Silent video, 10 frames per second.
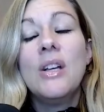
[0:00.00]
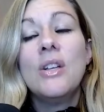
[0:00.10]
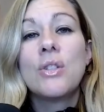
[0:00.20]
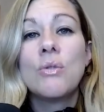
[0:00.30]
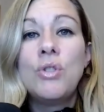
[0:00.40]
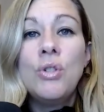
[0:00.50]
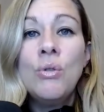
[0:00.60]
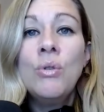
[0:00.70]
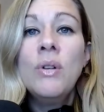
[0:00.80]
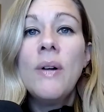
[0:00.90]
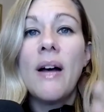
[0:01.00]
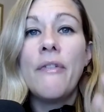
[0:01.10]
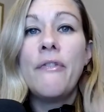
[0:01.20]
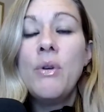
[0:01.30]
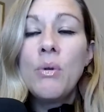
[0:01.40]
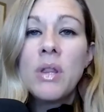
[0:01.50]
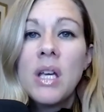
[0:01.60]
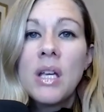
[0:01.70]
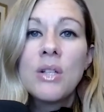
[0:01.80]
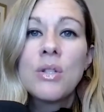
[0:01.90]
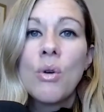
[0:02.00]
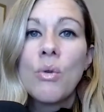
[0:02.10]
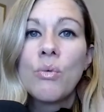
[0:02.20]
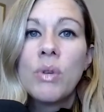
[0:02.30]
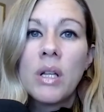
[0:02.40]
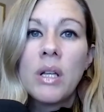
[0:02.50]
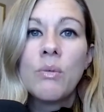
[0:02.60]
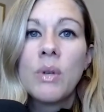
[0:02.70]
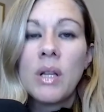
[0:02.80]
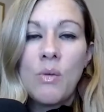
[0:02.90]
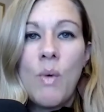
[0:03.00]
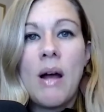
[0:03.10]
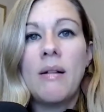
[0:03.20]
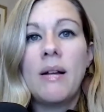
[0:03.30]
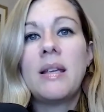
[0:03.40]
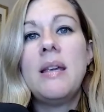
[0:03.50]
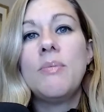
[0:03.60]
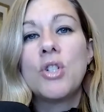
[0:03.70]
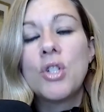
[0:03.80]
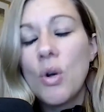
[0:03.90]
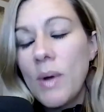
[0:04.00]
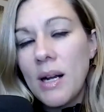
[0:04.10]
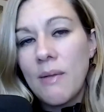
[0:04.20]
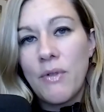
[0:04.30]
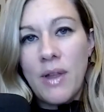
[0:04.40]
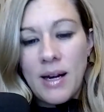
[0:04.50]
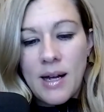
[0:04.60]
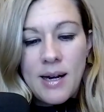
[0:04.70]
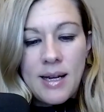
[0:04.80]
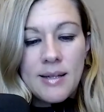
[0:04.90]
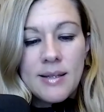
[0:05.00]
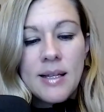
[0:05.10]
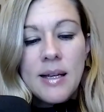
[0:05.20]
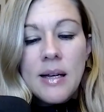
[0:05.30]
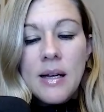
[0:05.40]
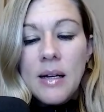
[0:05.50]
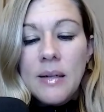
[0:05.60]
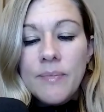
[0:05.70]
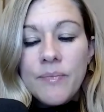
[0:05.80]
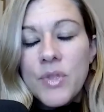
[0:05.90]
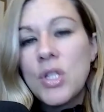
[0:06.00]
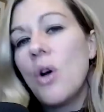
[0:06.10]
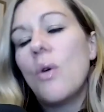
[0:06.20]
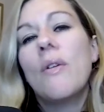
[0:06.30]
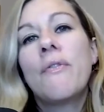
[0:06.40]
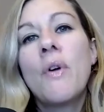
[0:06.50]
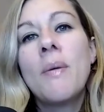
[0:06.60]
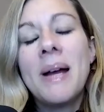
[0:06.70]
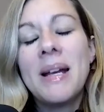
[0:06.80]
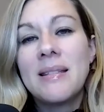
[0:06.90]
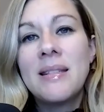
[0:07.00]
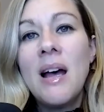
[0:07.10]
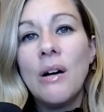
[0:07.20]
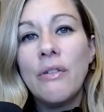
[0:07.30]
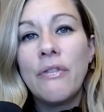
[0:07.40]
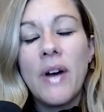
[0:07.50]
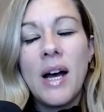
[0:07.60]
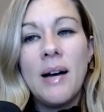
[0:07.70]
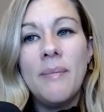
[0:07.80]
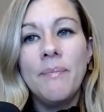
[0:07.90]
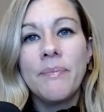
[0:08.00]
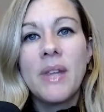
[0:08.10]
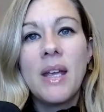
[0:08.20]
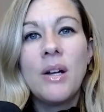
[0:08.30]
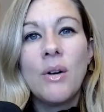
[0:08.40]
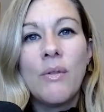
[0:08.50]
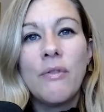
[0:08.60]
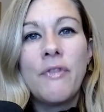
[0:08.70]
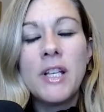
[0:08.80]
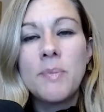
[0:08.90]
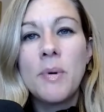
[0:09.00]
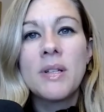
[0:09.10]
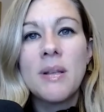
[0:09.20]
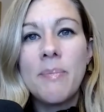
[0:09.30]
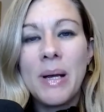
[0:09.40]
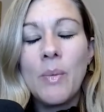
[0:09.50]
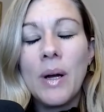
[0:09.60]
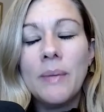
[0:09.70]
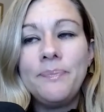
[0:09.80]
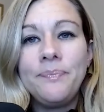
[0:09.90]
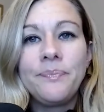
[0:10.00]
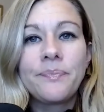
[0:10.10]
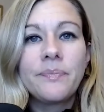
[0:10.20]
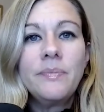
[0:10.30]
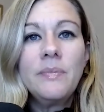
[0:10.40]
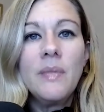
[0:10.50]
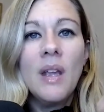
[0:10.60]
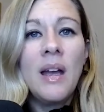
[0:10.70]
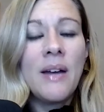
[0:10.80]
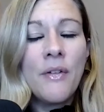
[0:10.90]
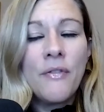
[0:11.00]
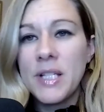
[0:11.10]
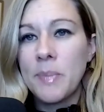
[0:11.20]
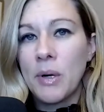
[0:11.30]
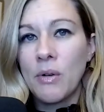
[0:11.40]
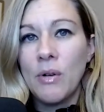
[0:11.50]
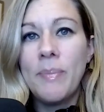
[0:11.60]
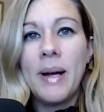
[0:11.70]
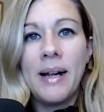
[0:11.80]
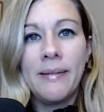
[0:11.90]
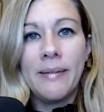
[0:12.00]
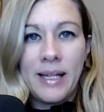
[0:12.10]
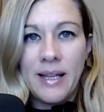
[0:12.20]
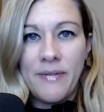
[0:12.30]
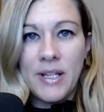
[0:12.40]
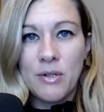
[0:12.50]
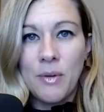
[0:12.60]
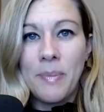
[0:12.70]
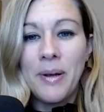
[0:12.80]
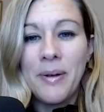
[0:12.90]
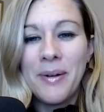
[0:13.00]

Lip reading: So do a few things really, really well and keep showing up for that audience. So for myself, Facebook is a big one. I have a Facebook group. I like that Facebook